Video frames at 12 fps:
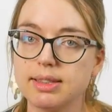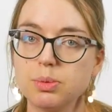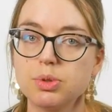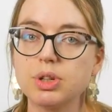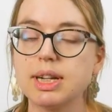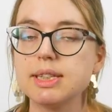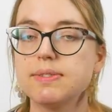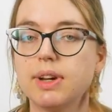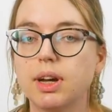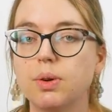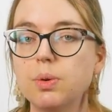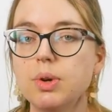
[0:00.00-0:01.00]
as it will
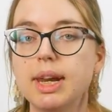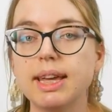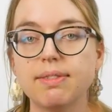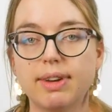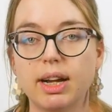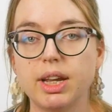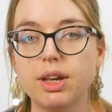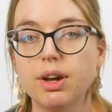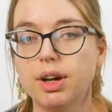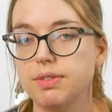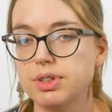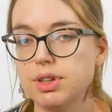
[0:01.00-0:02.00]
transfer all link value
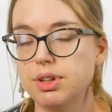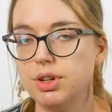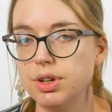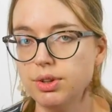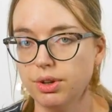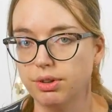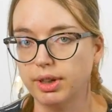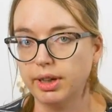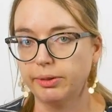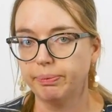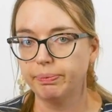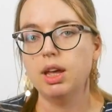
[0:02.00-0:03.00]
over to the new URL.